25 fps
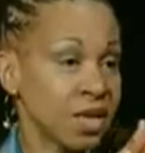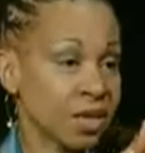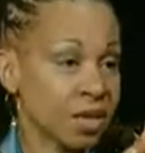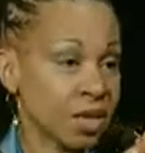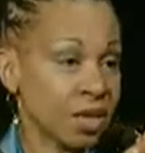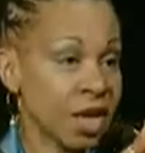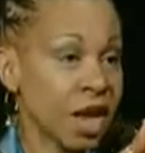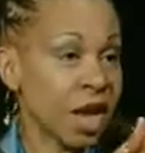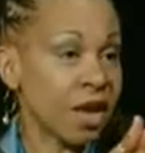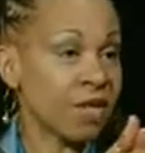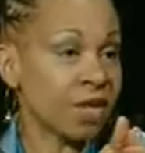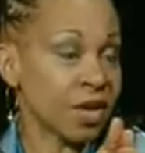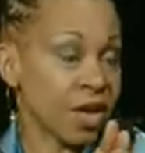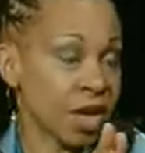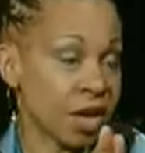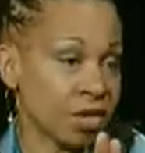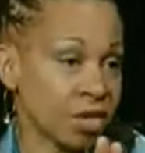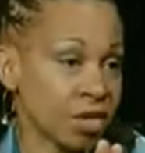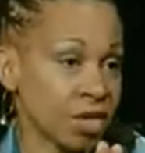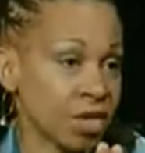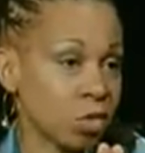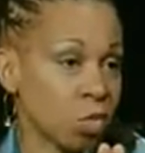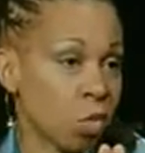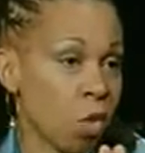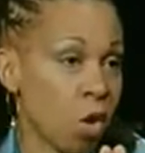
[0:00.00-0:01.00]
need to
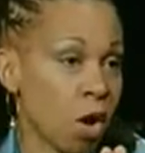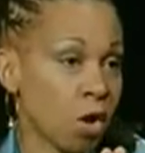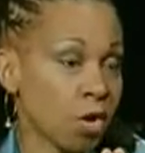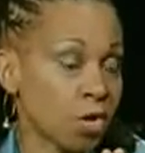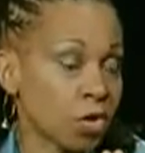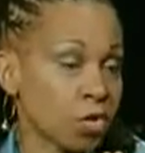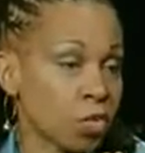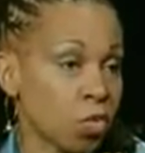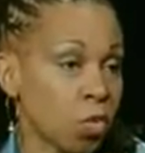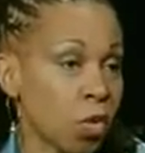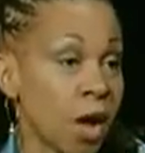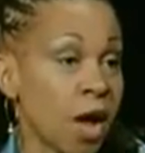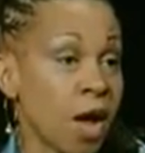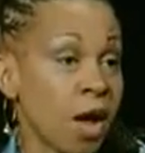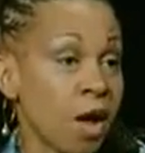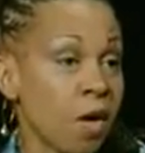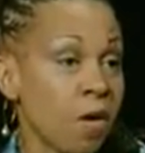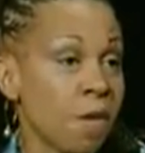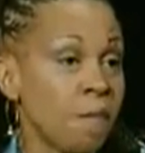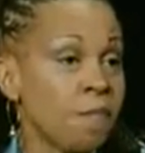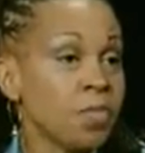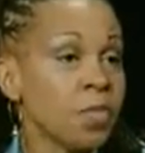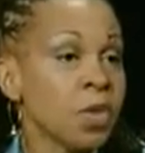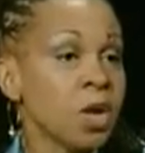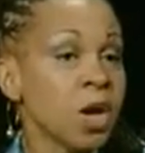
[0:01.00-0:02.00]
navigate these waters
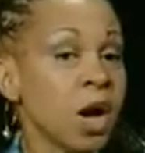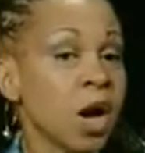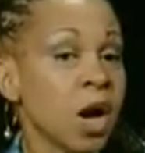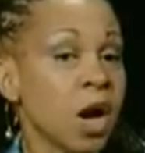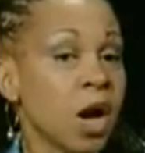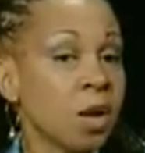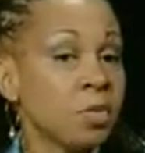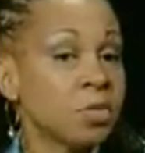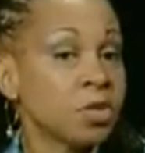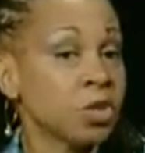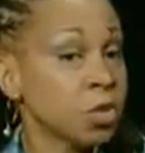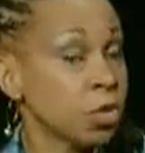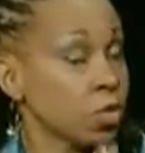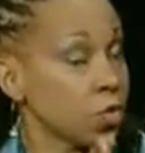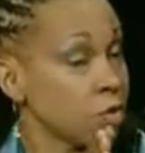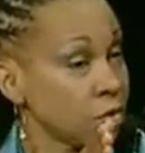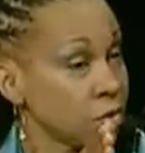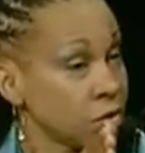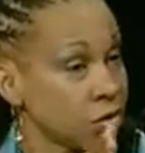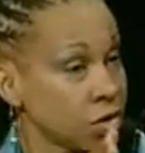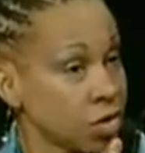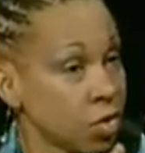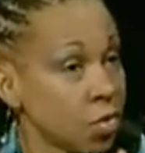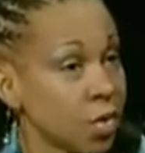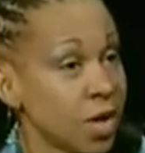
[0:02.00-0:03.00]
well,
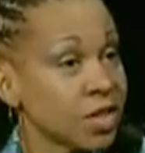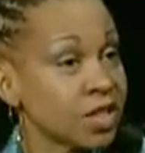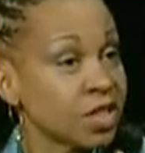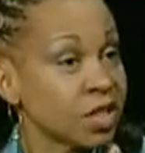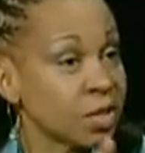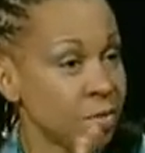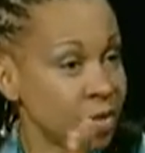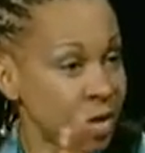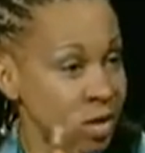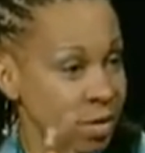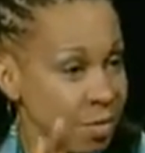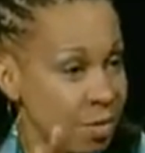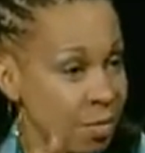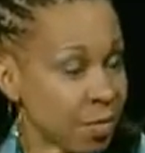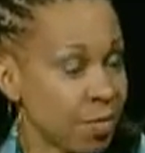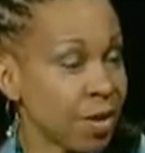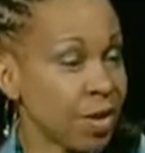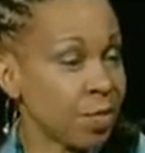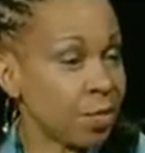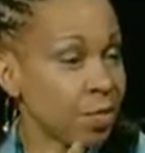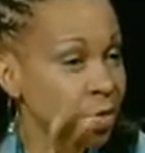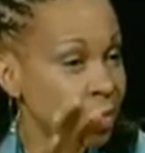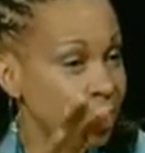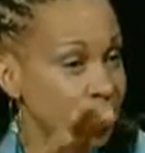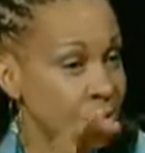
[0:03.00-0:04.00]
so as to be
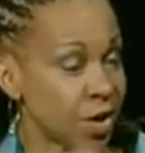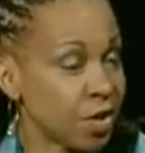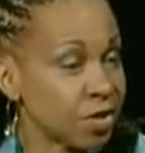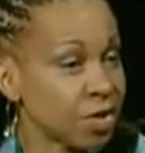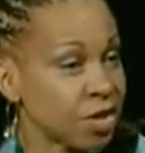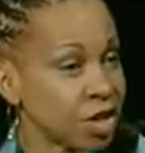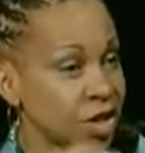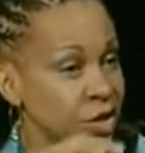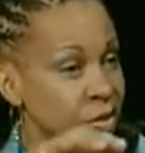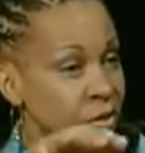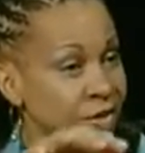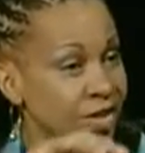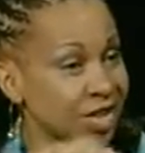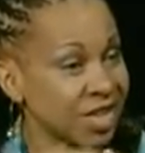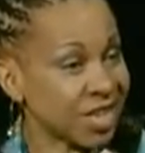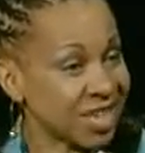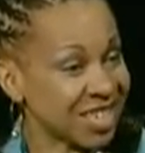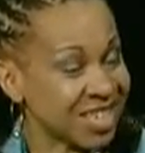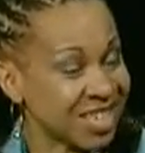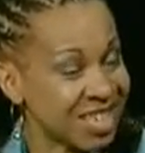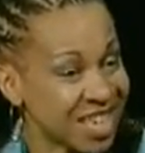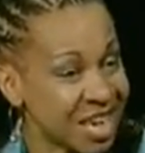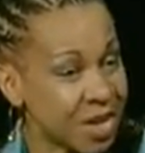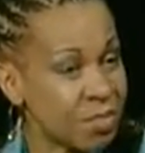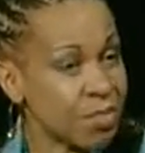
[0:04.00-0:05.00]
prepared to deal with the
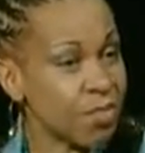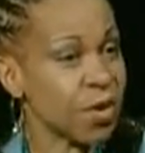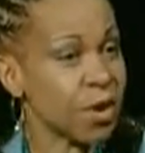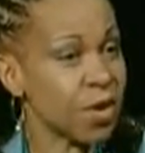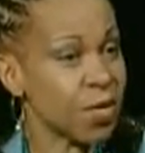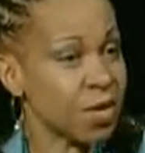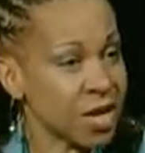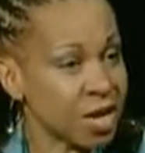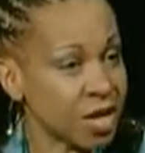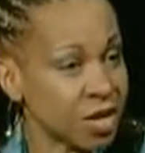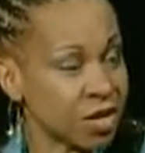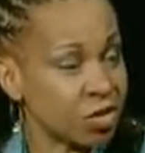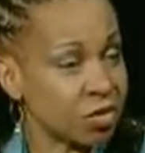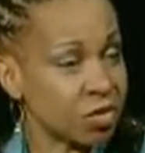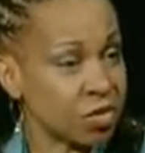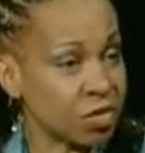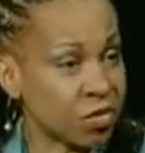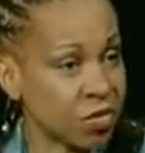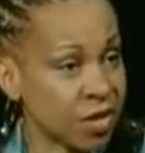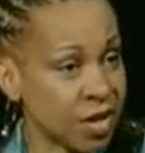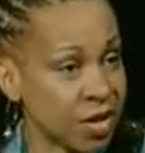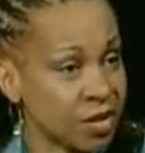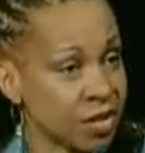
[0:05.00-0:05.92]
contemporary issues